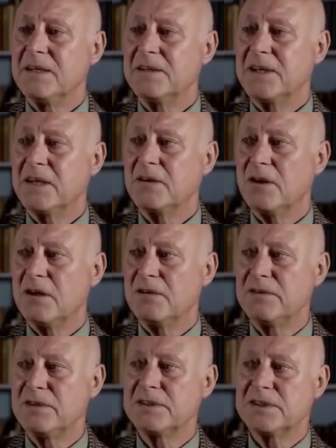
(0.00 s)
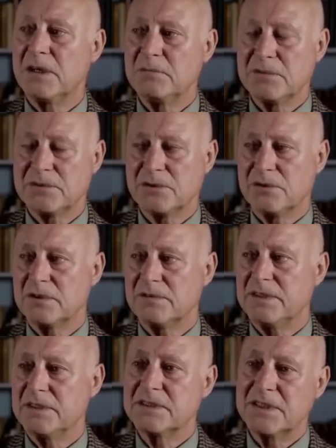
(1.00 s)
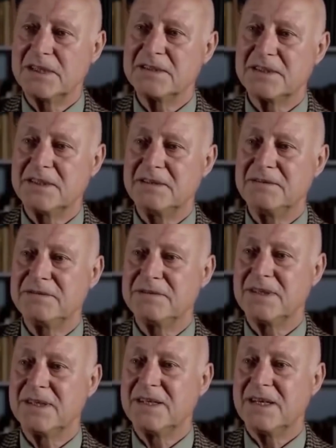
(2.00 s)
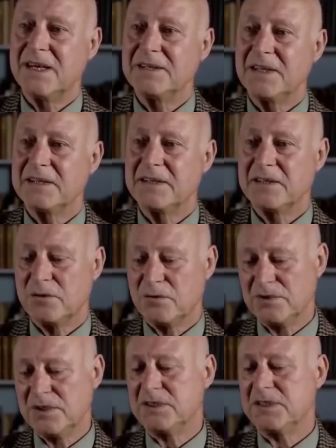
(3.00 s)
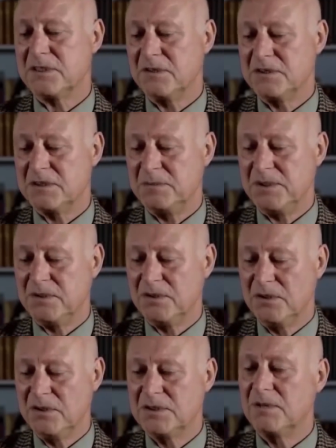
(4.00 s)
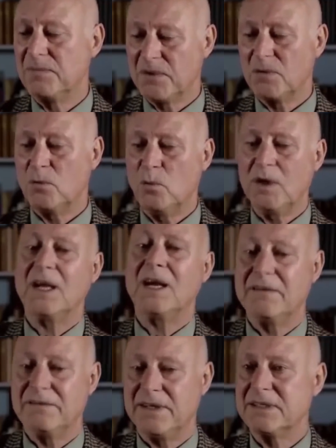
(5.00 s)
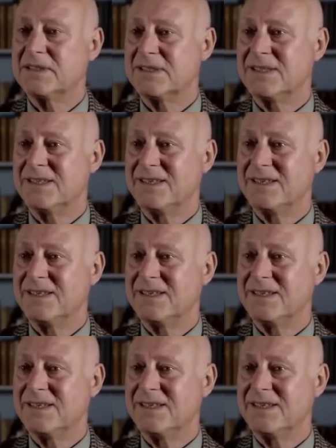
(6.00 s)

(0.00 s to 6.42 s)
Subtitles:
They are offered some sort of incentive, and they think, oh, this is going to be good, we'll have it.